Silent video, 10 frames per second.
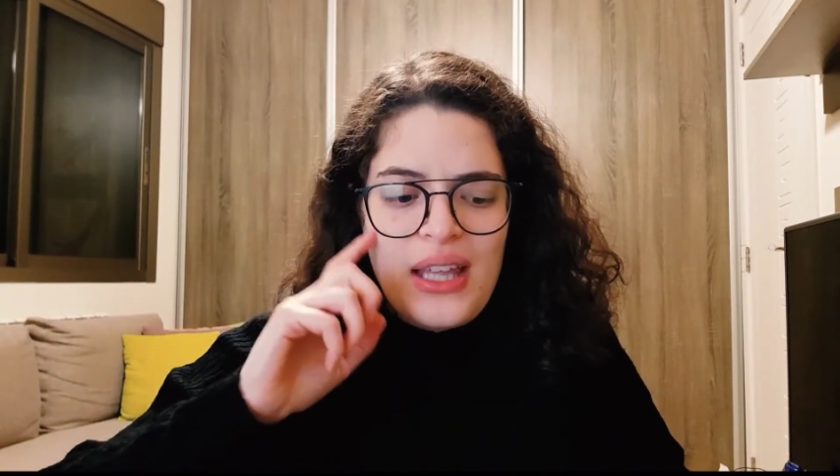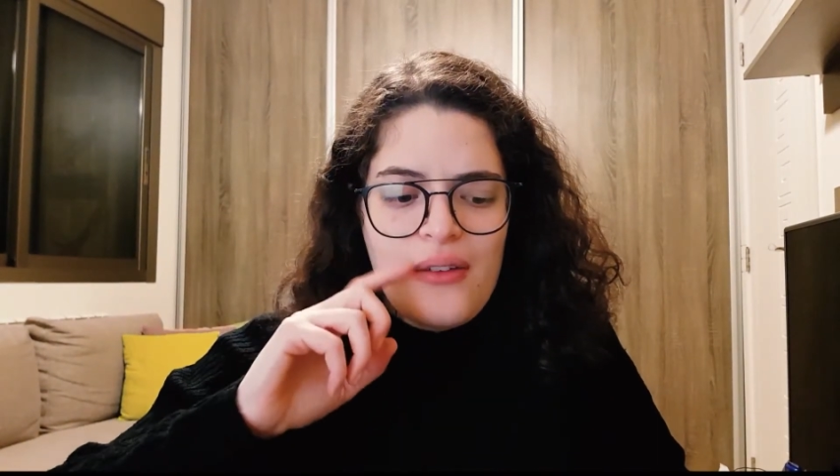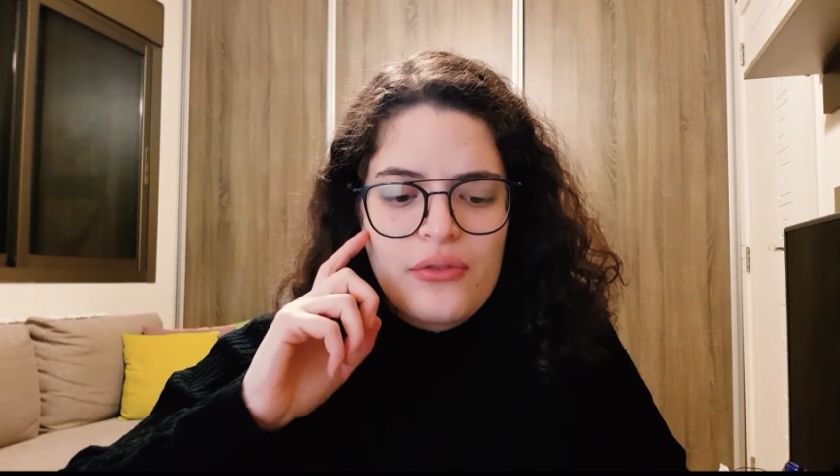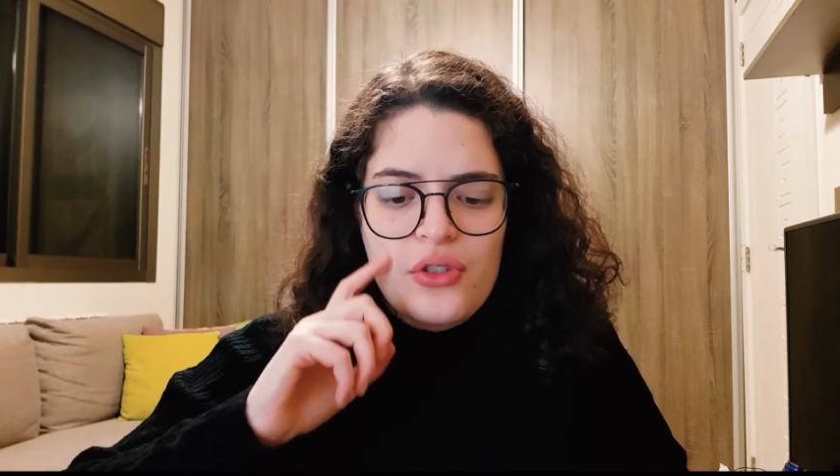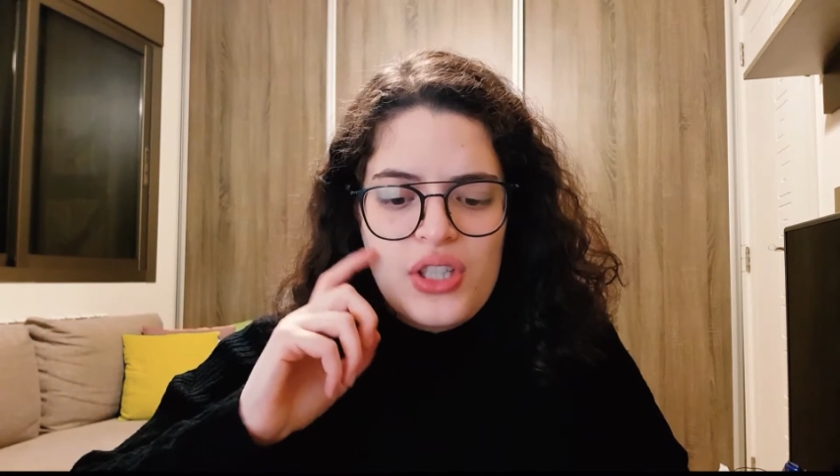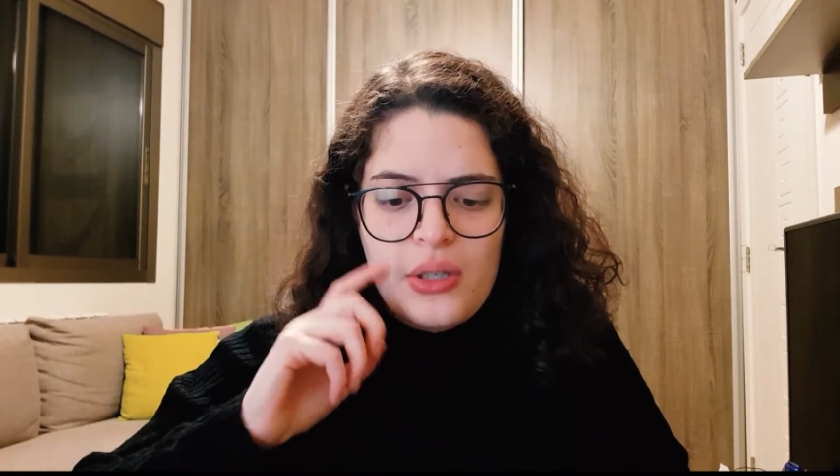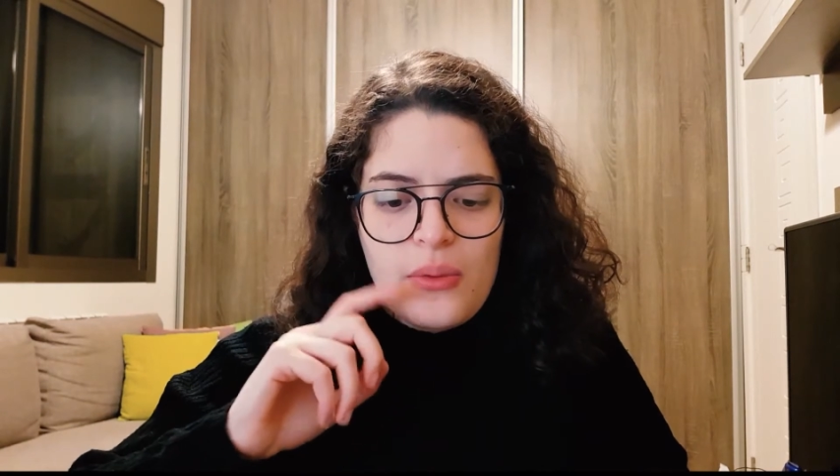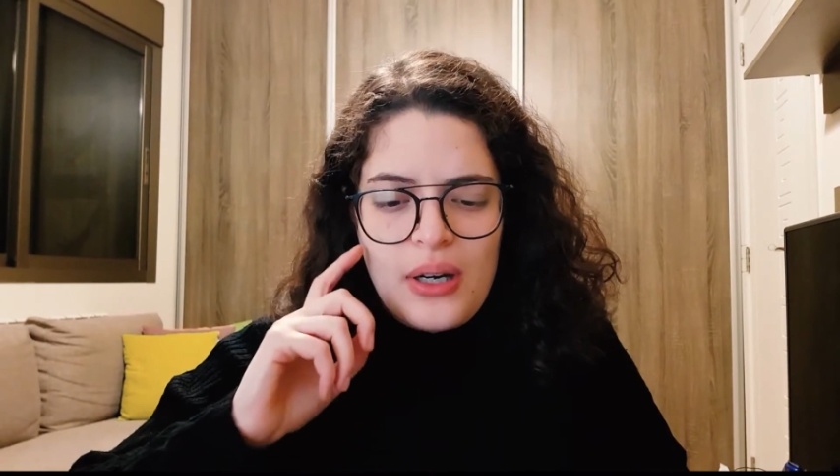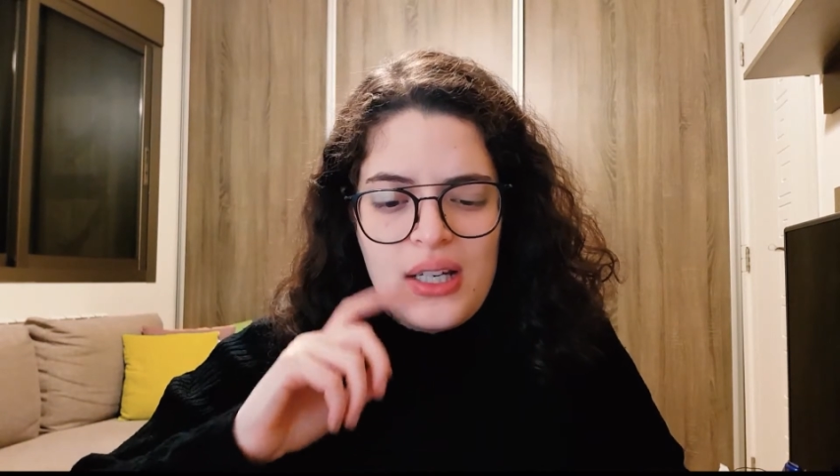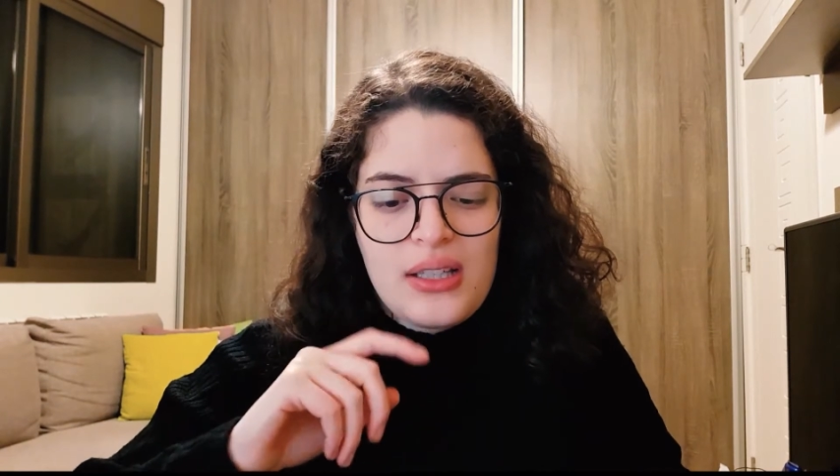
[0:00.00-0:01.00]
after she
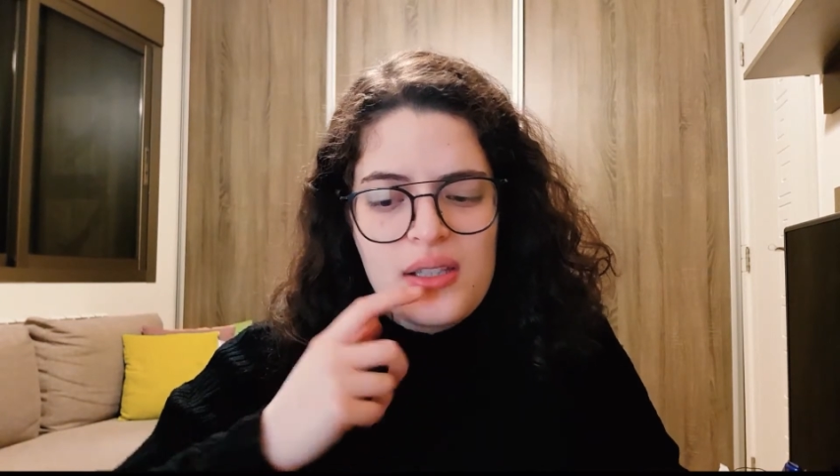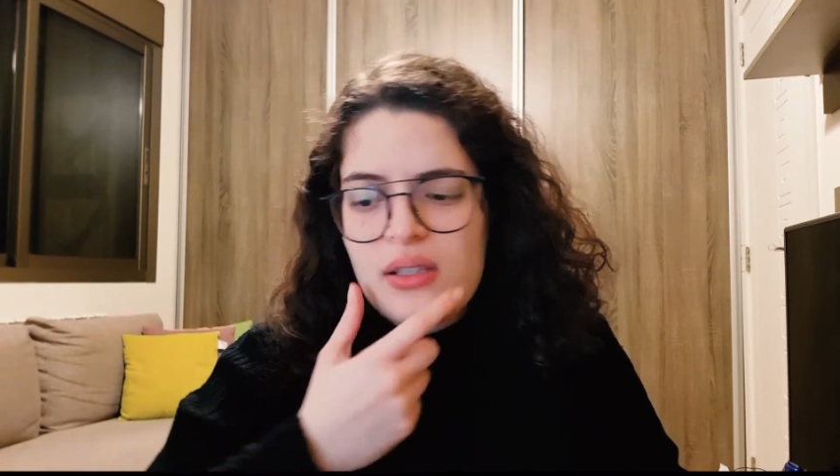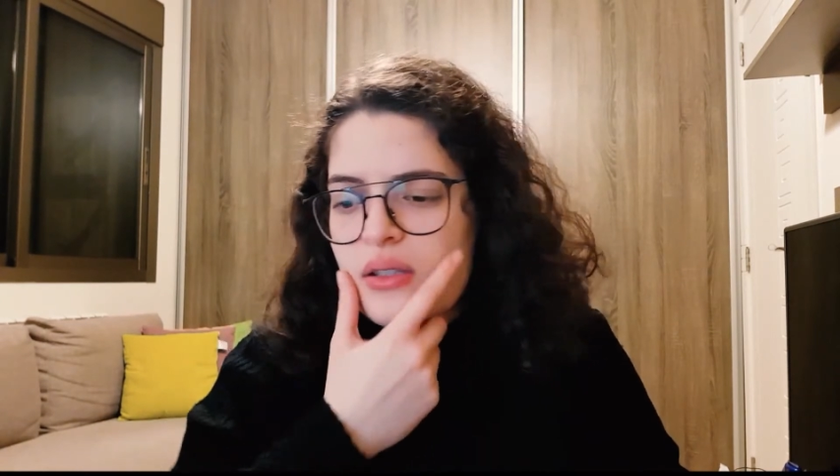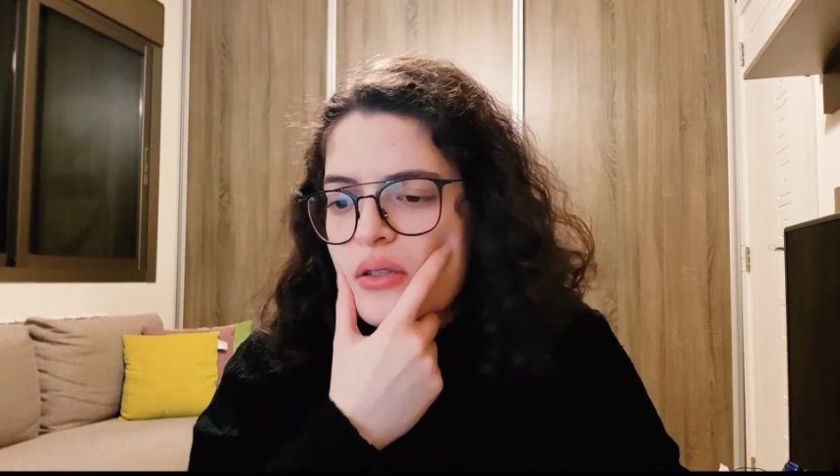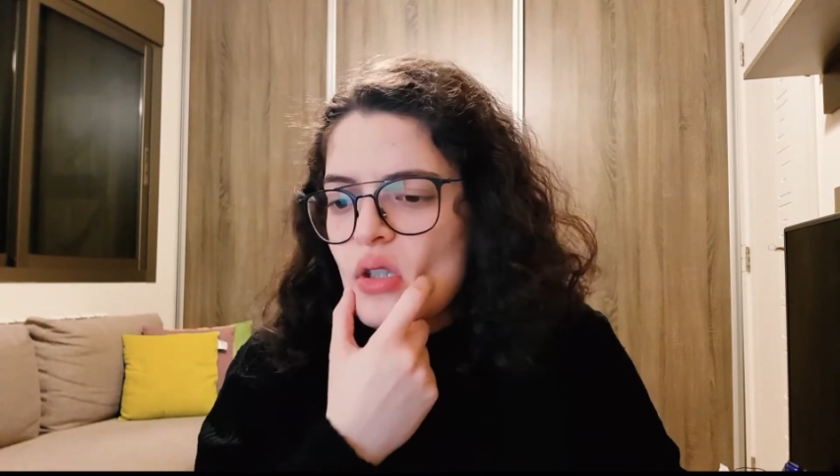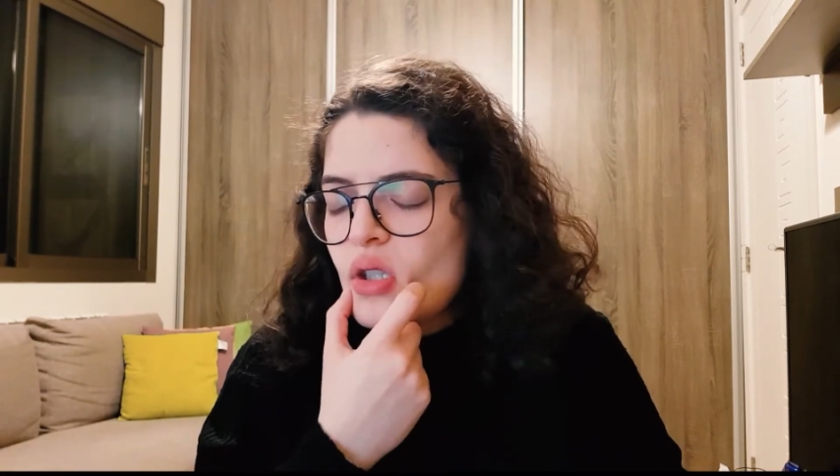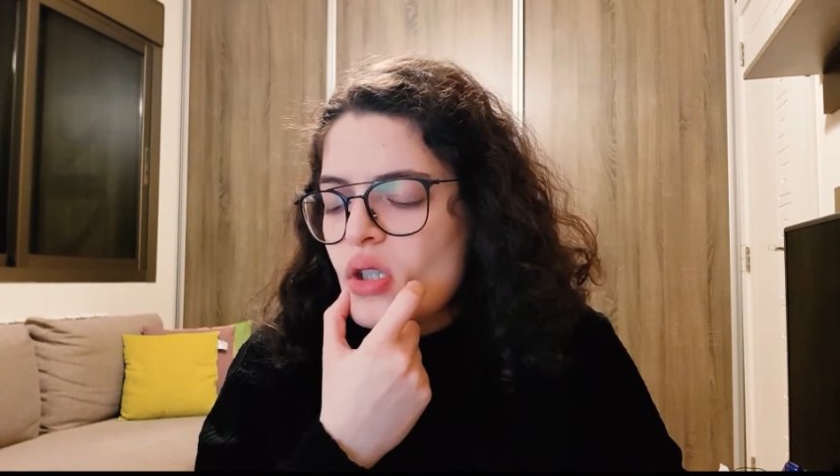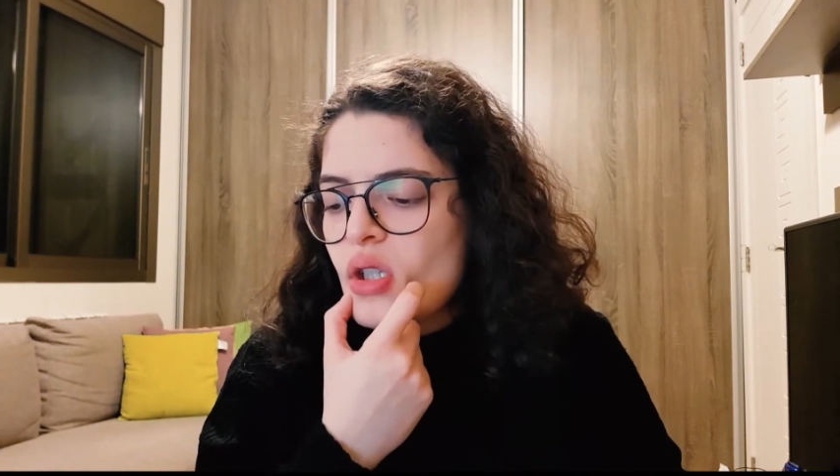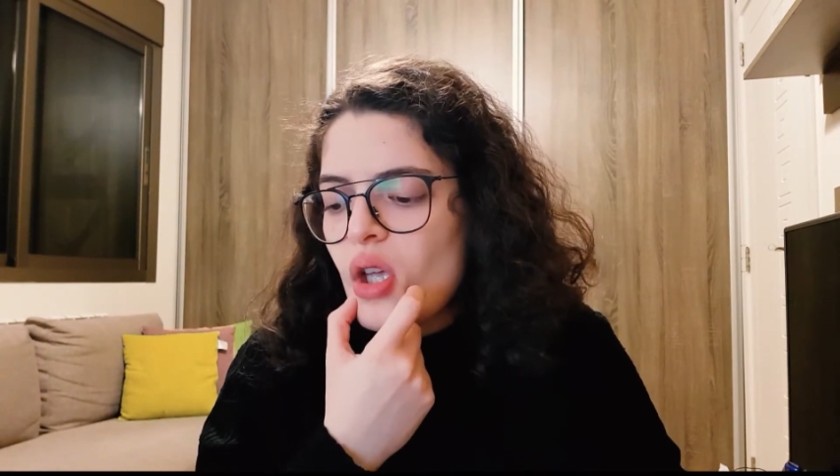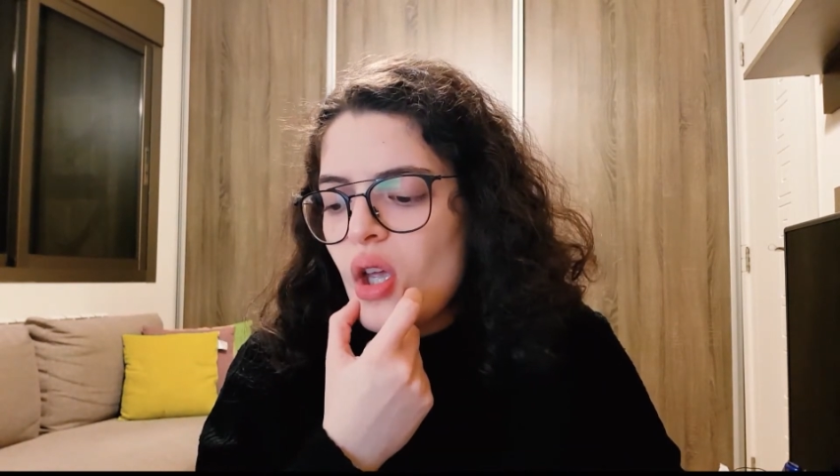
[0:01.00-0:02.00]
writes